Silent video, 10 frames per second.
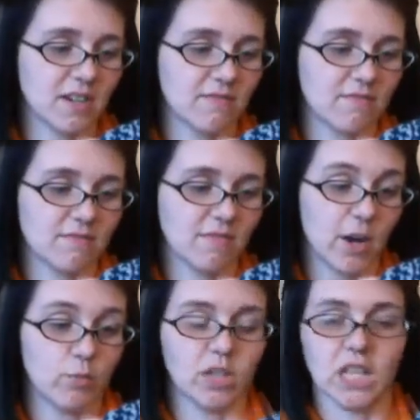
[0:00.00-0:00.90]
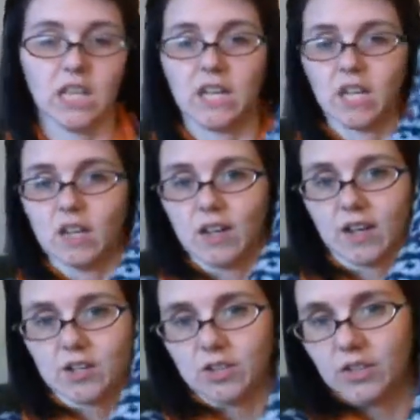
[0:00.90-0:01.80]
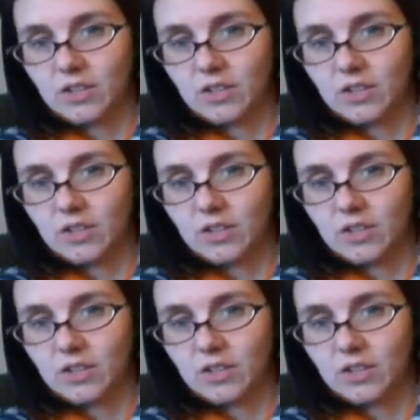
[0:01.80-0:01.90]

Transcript: I really like it, actually.